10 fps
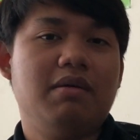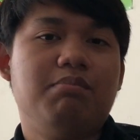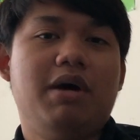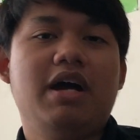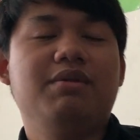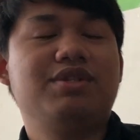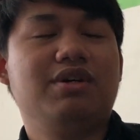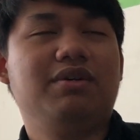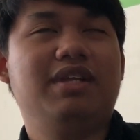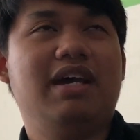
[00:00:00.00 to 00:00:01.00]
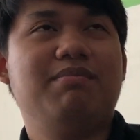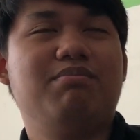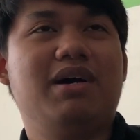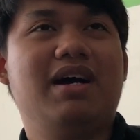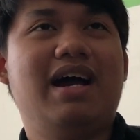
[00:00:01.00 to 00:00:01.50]
But until then,
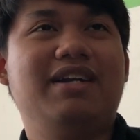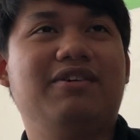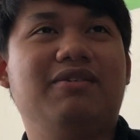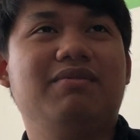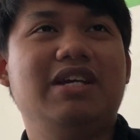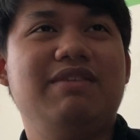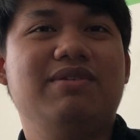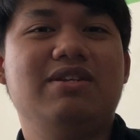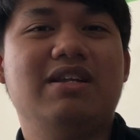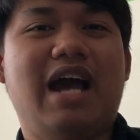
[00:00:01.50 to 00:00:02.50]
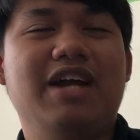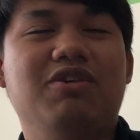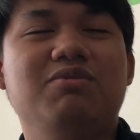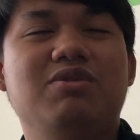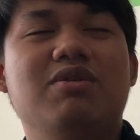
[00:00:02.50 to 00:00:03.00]
but I don't even, I
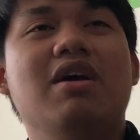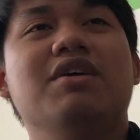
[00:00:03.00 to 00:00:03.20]
don't,